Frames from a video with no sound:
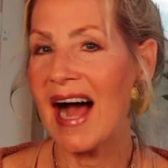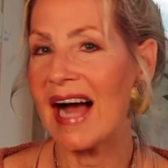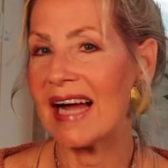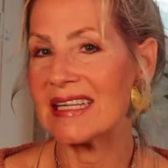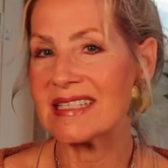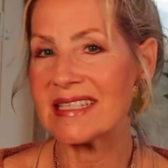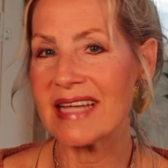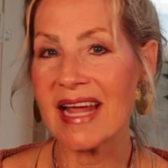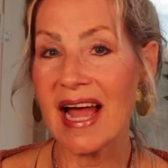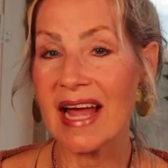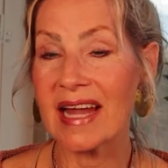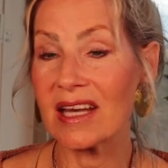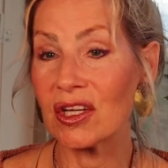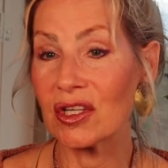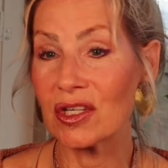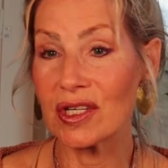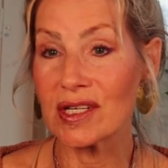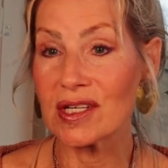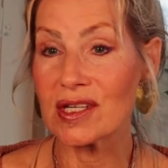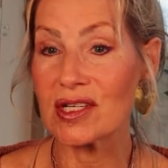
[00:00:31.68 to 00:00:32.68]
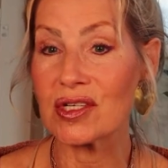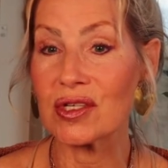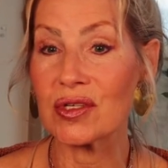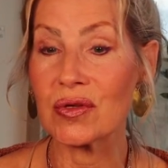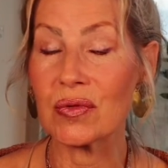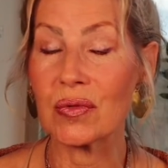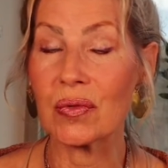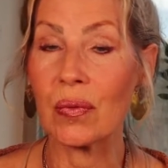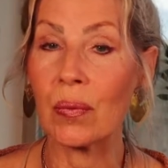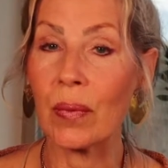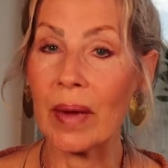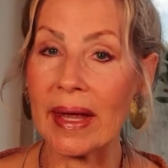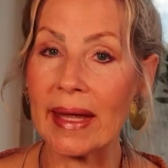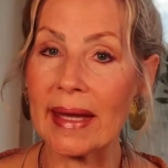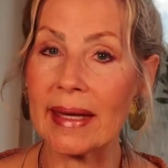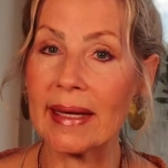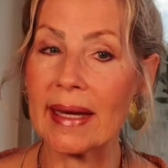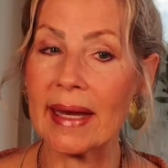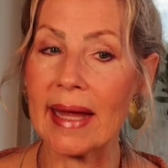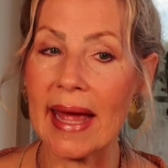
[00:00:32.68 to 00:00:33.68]
I say I learned to
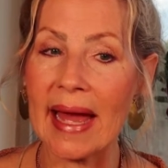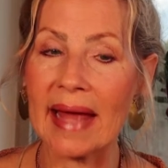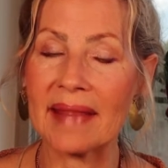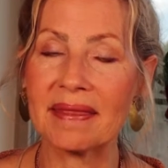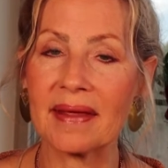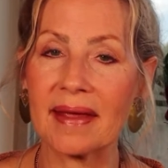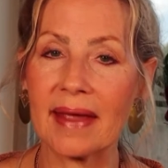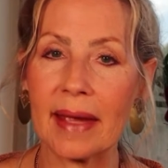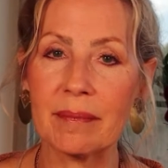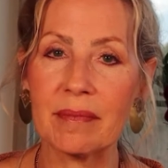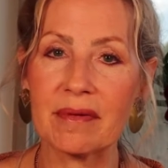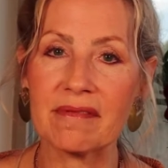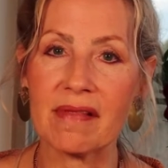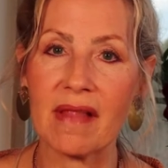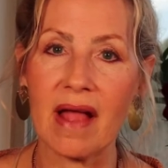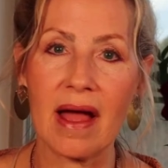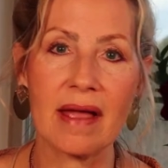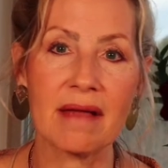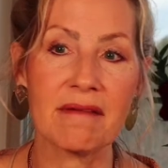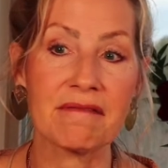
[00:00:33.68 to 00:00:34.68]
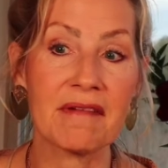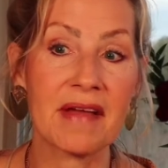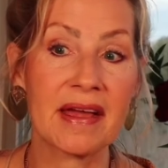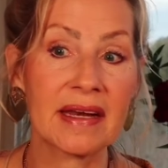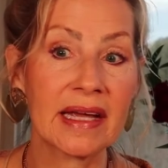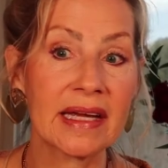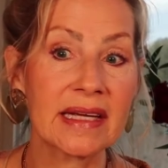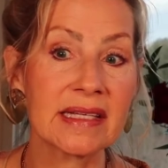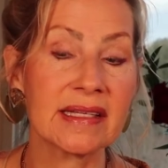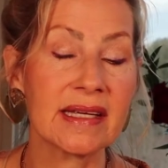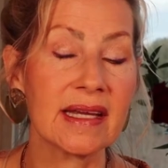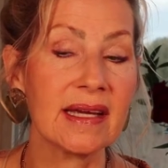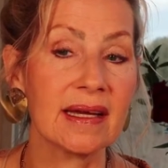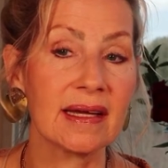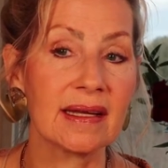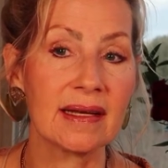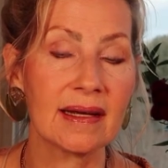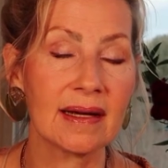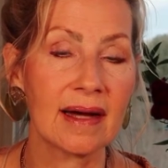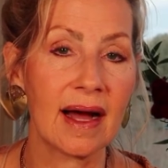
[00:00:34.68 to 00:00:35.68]
win at the game of life, and I
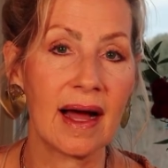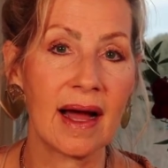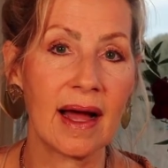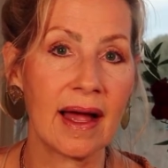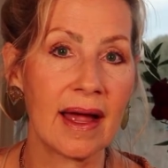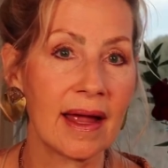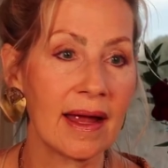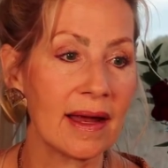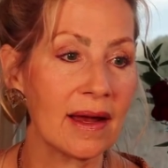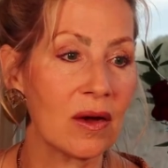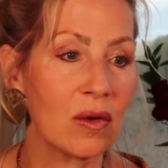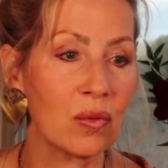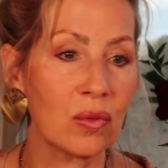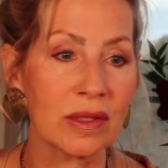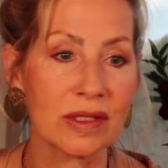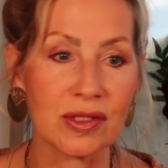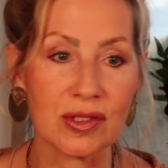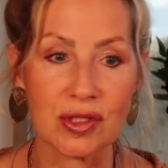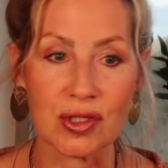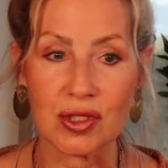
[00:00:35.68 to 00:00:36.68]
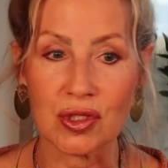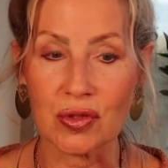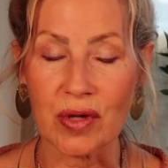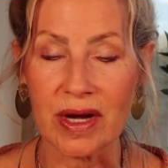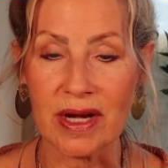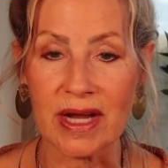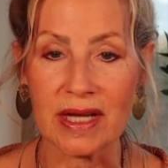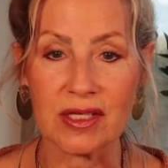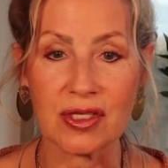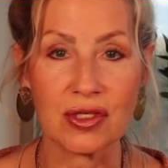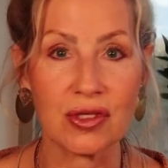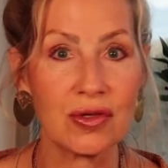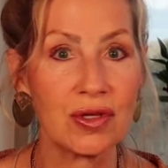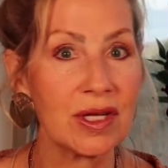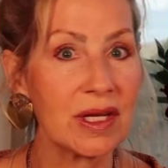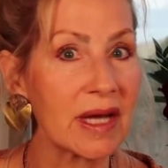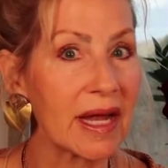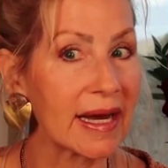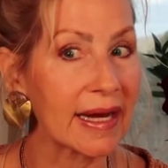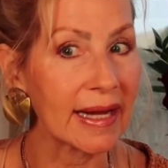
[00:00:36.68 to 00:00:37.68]
did. I was the straight A
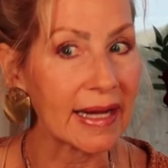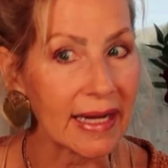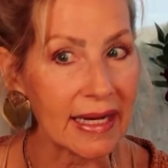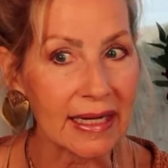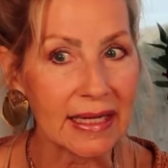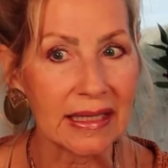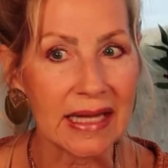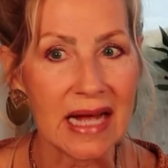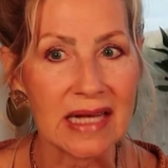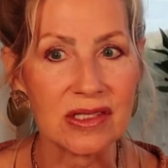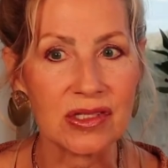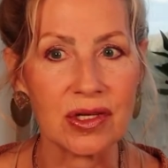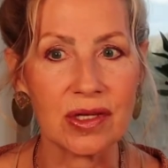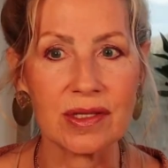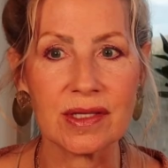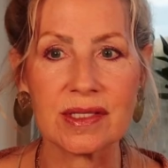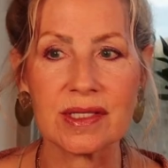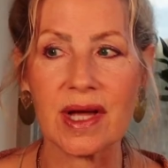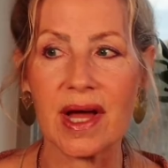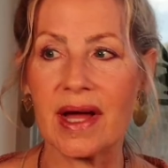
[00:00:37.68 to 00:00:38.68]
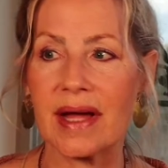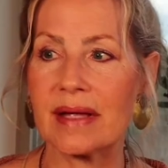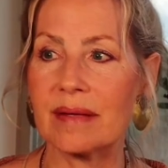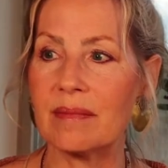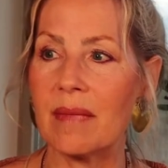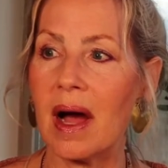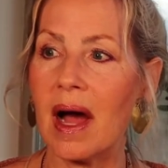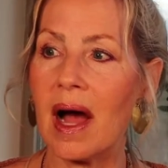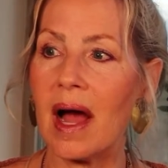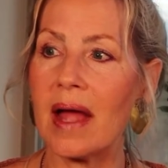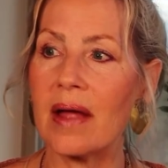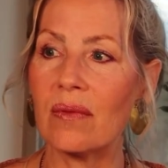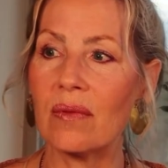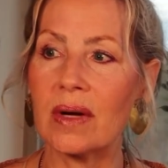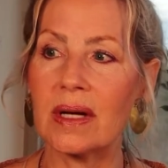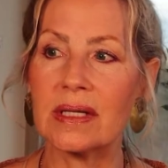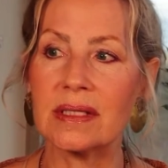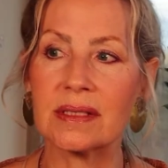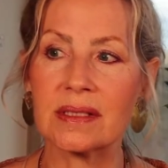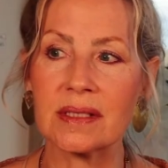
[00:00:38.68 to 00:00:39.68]
student and cut class all the time. I
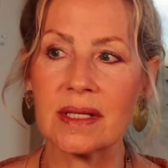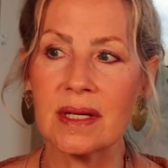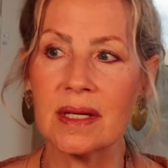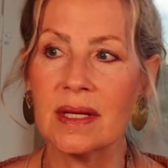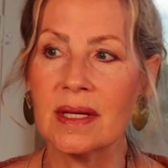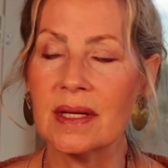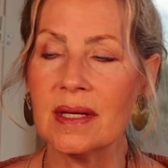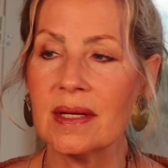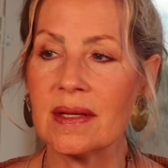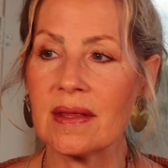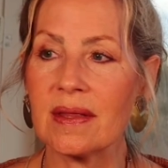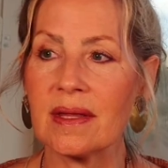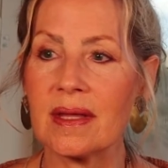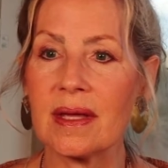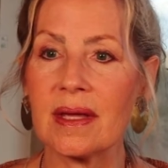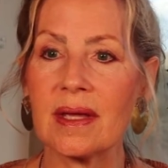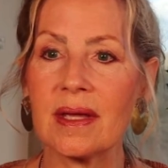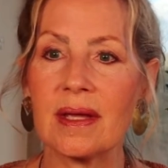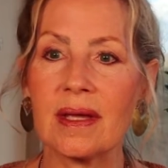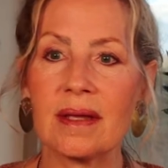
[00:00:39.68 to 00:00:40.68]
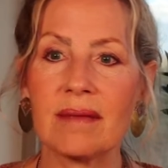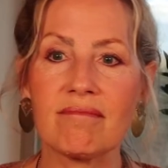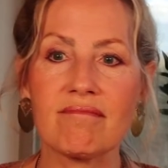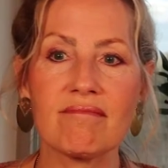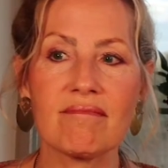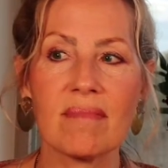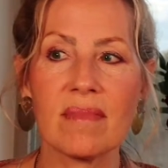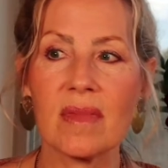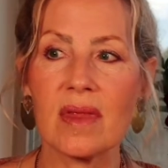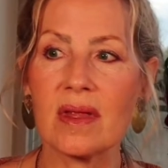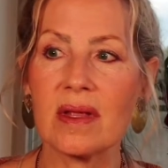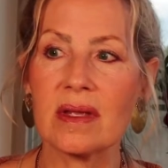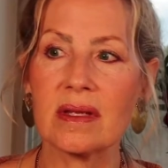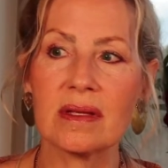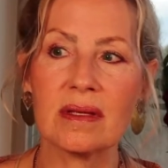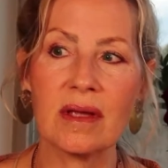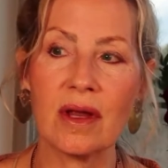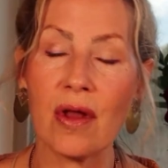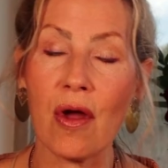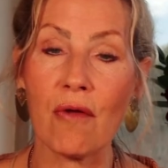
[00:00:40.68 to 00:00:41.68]
was the,
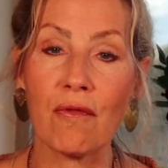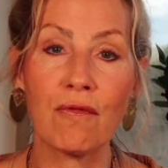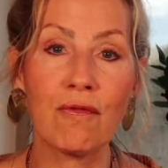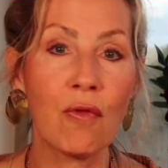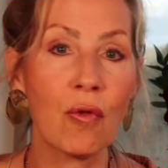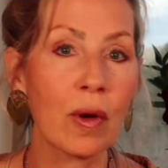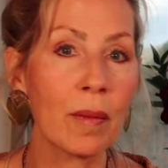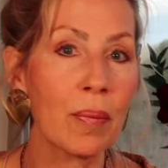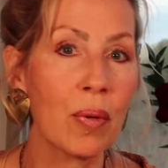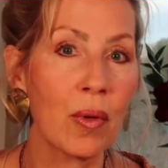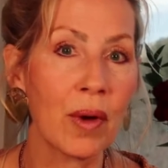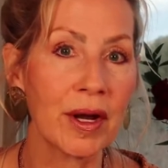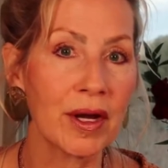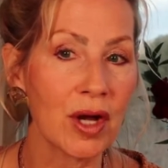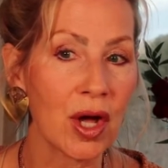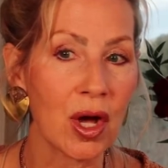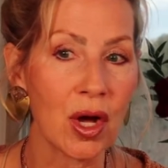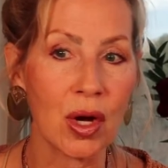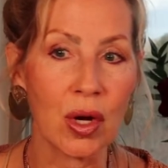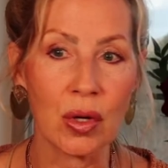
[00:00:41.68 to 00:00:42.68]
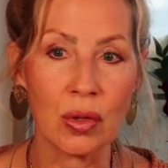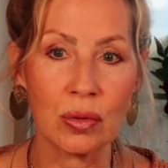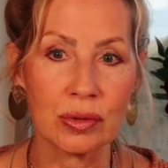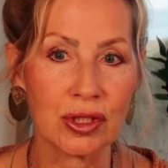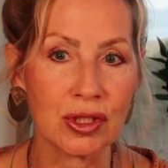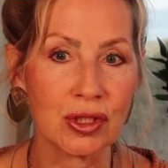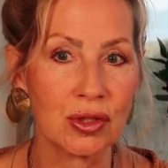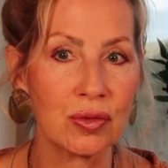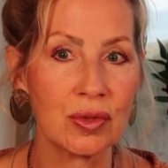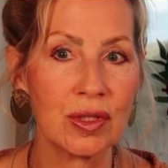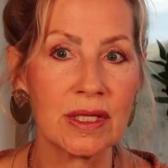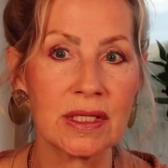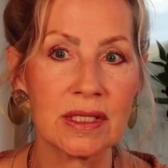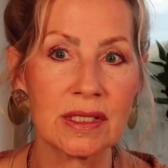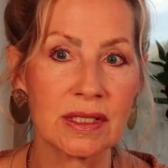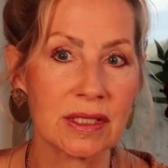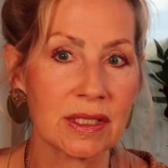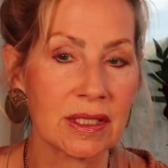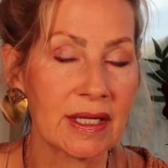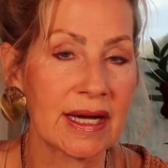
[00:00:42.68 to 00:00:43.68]
you know, 4.0
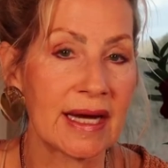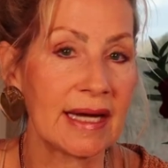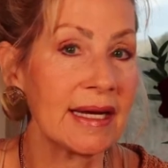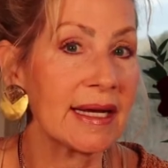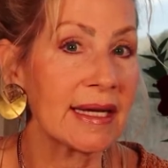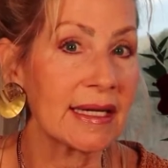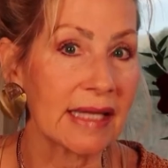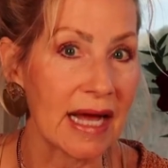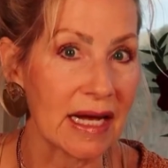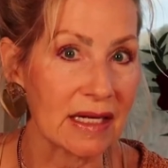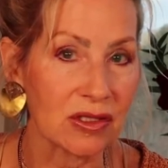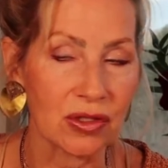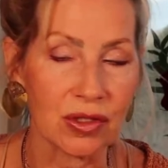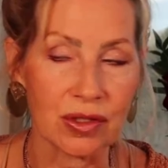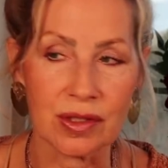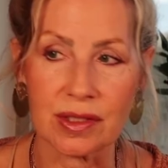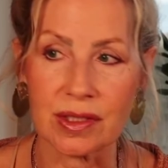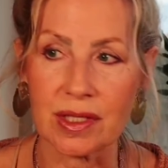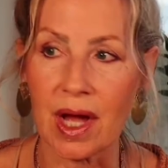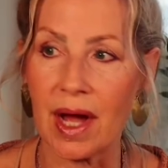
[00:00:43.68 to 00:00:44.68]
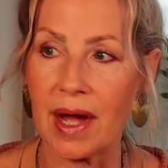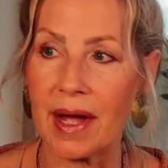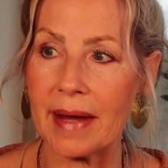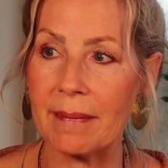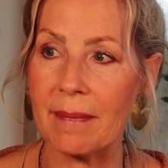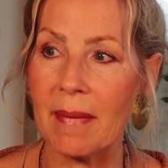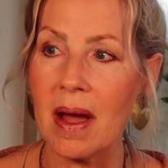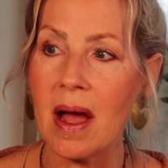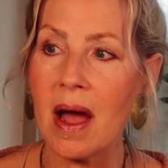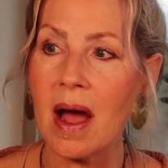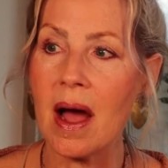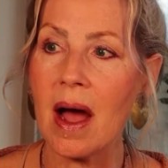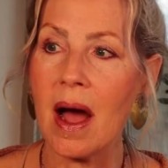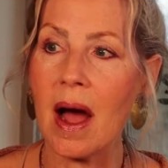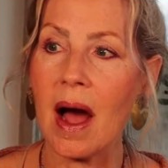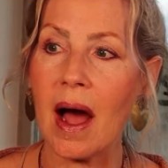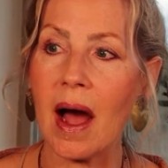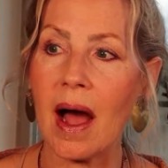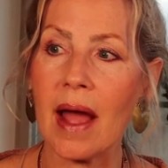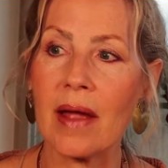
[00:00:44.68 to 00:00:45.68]
student cutting class all the time.
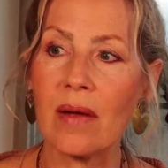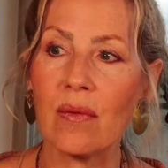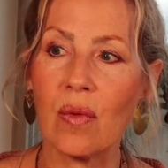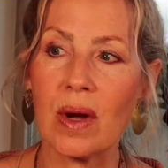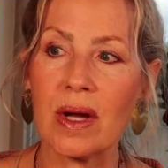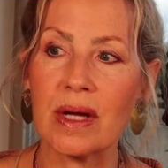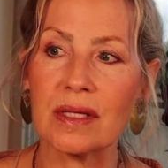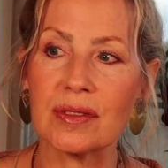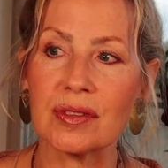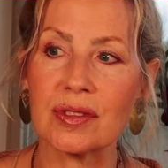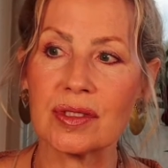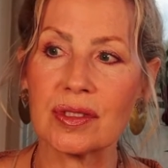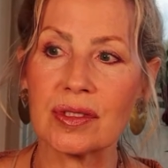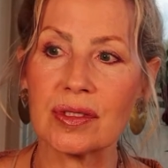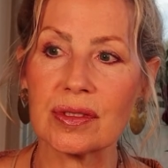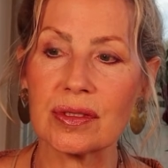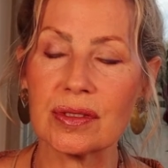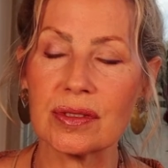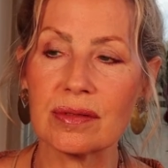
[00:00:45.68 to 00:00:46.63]
I was